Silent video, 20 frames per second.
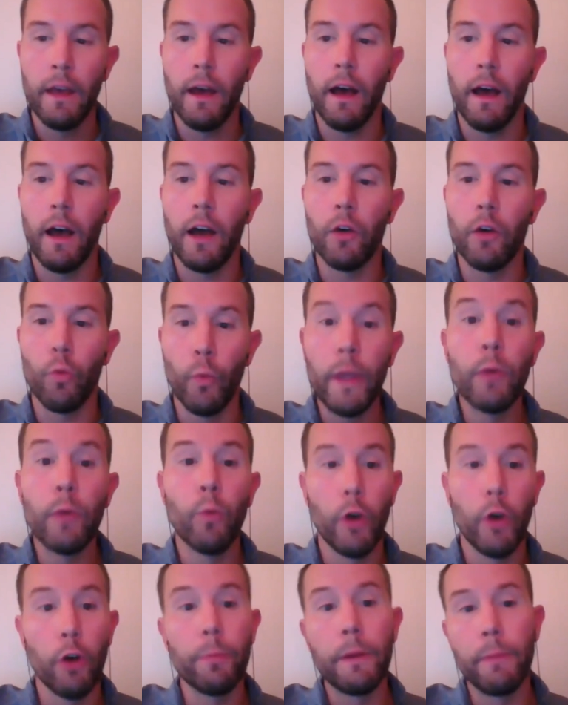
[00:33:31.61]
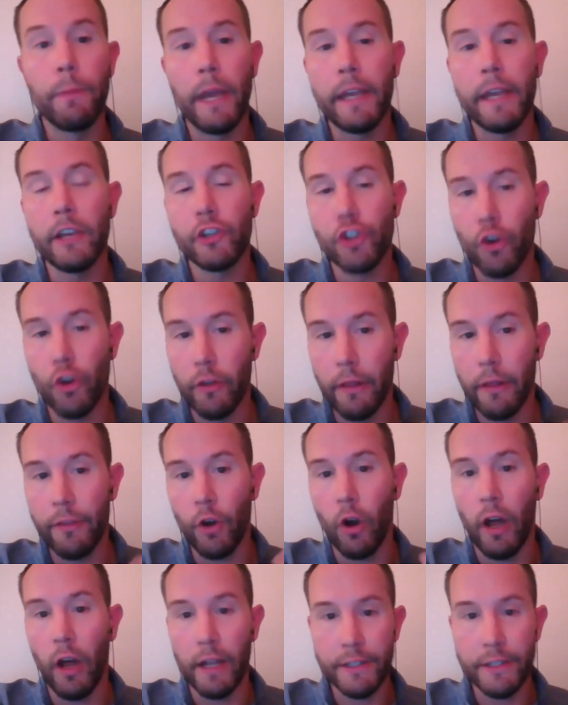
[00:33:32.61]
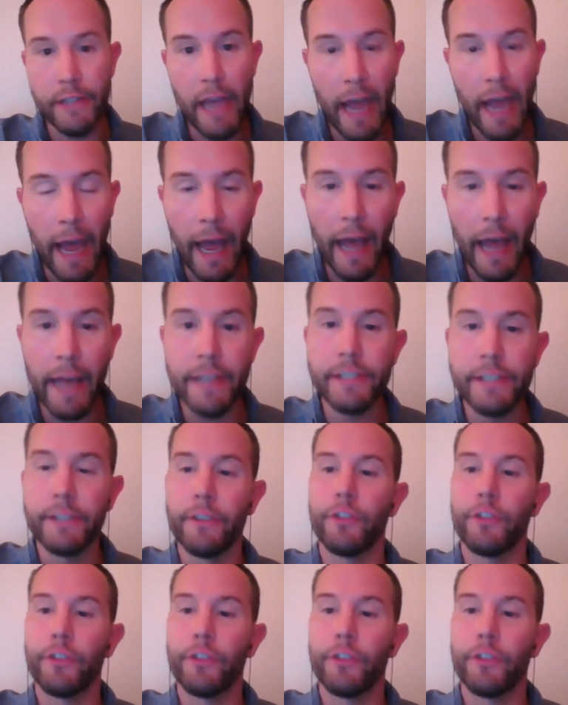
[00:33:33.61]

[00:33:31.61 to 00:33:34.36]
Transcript: Uh, we will be making sure that they're on task,